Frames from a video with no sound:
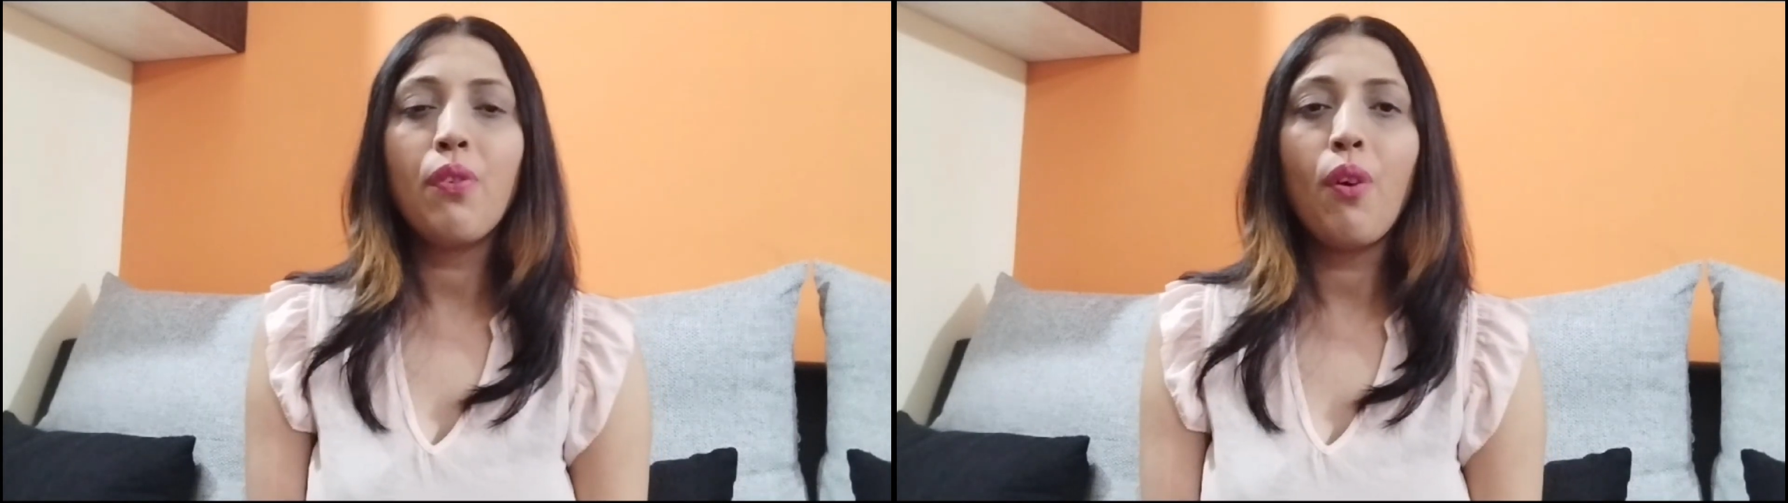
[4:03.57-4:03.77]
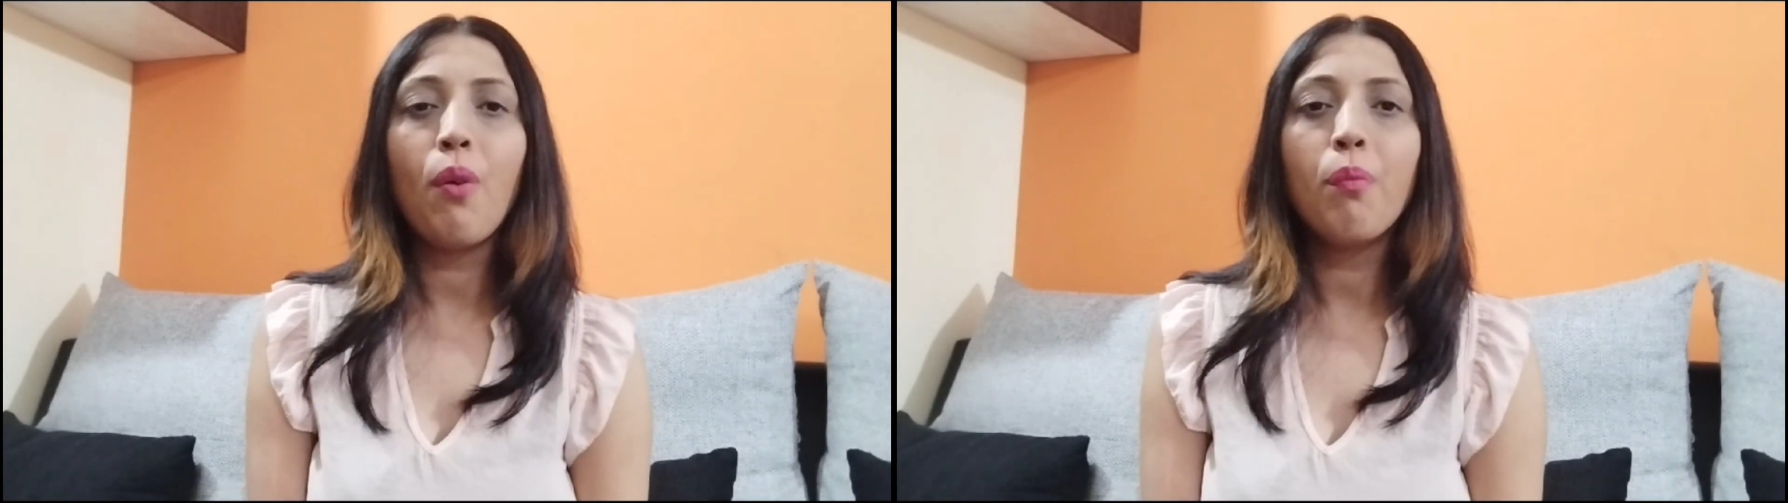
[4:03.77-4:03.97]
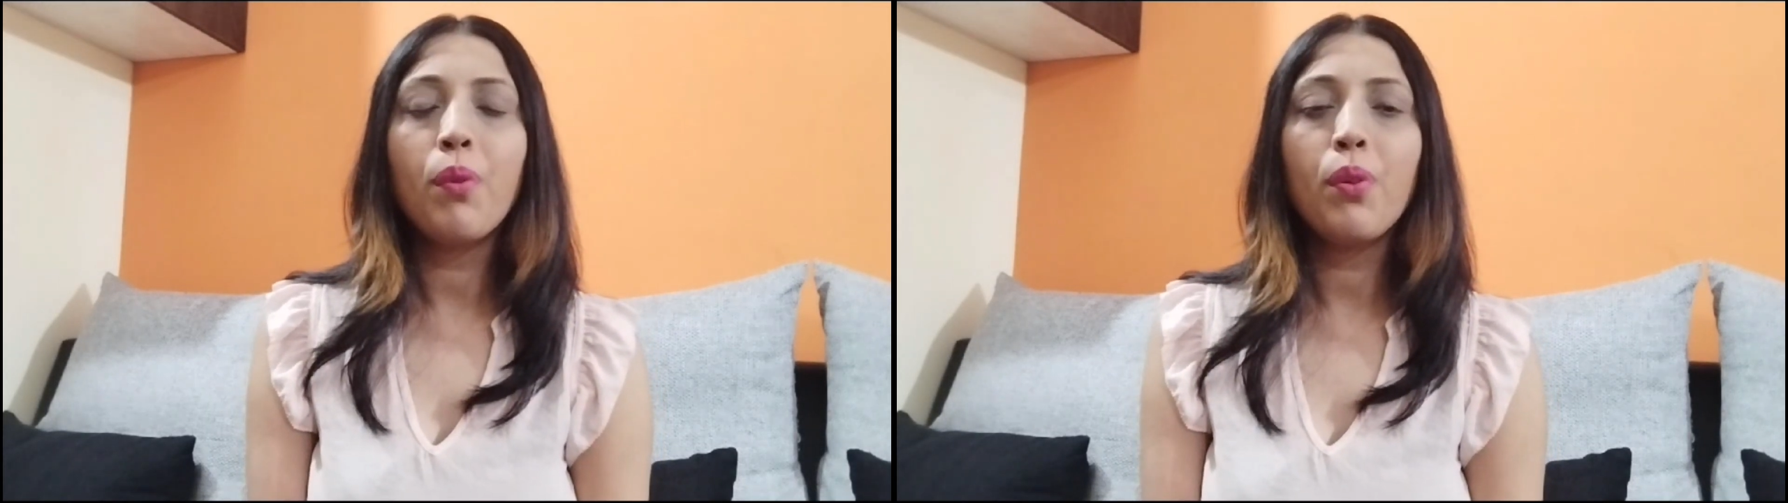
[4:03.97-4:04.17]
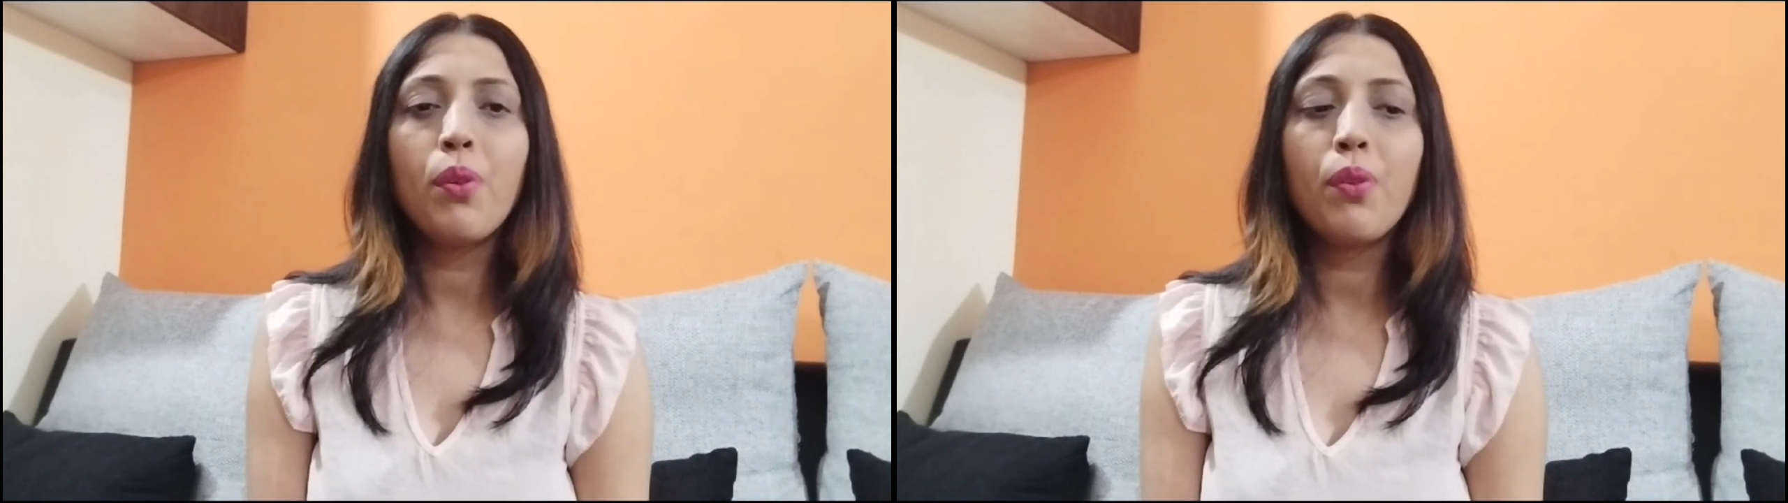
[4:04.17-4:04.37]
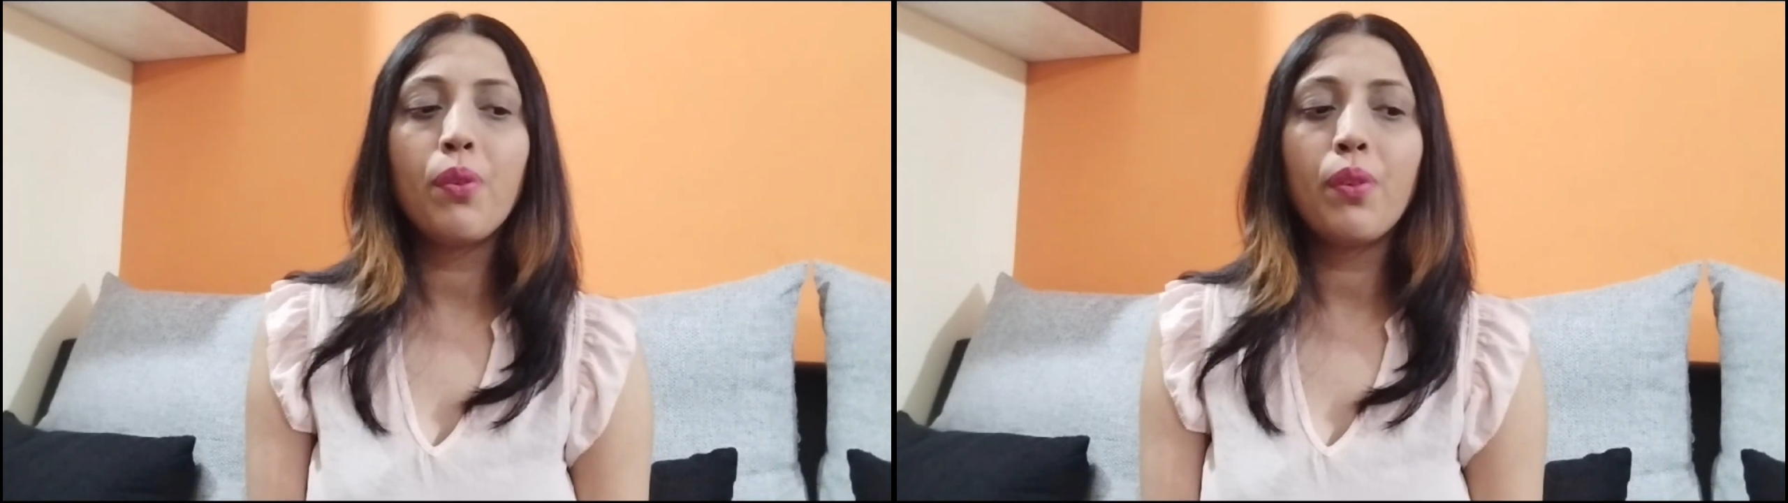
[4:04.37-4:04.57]
from
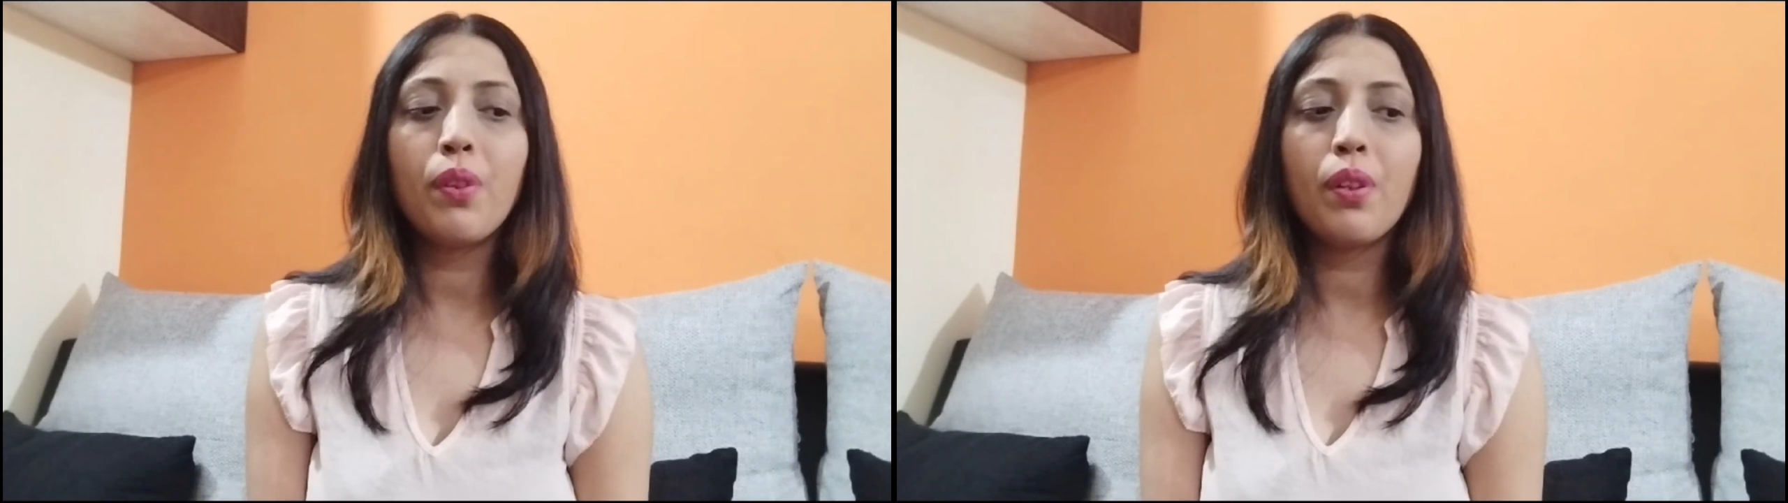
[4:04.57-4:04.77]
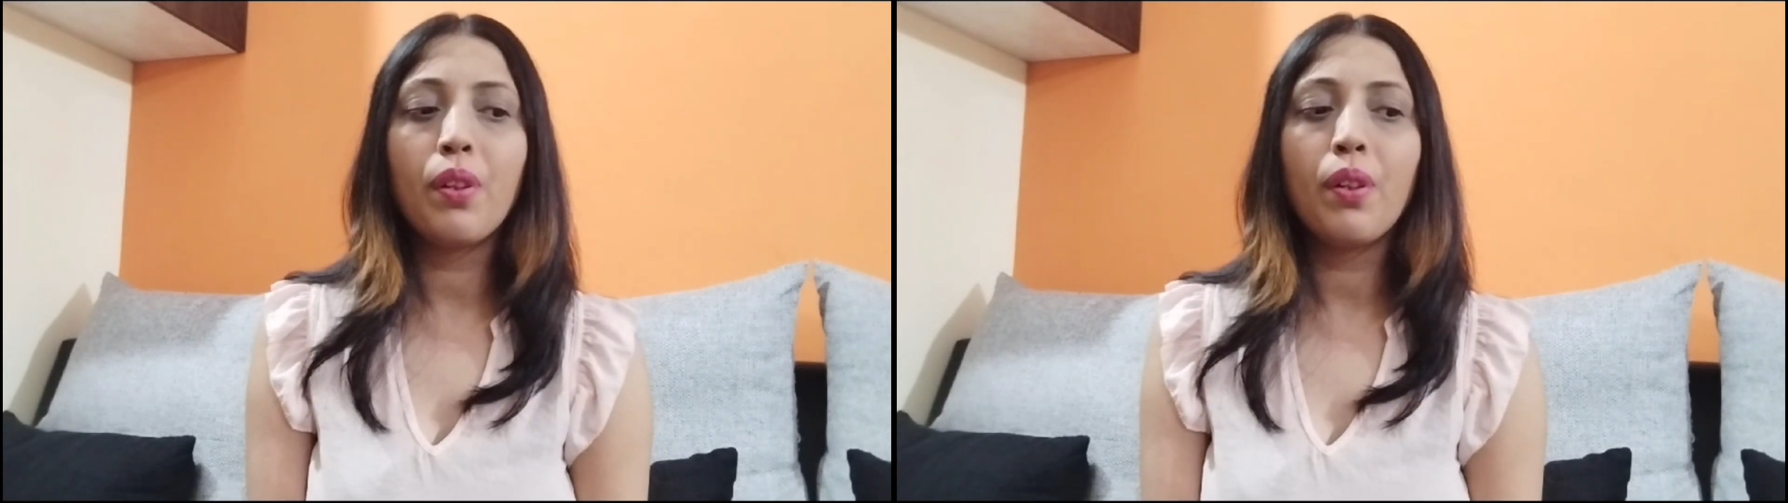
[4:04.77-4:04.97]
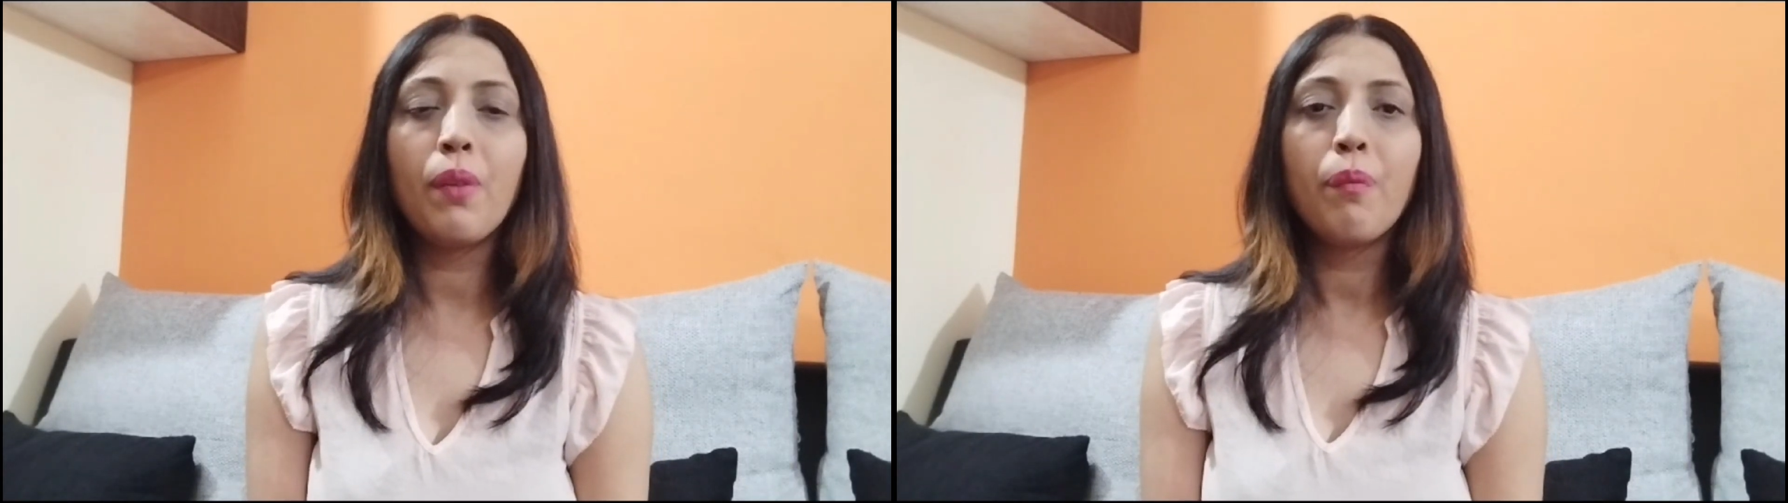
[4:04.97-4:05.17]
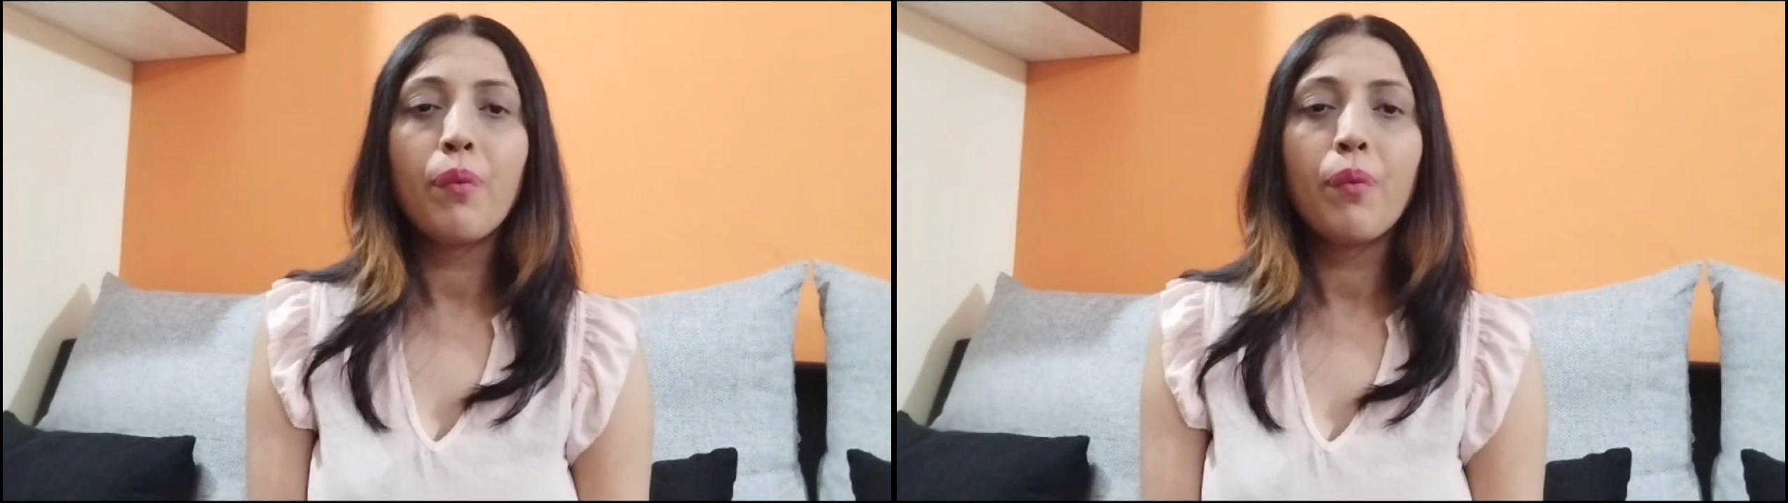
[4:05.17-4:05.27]
uh,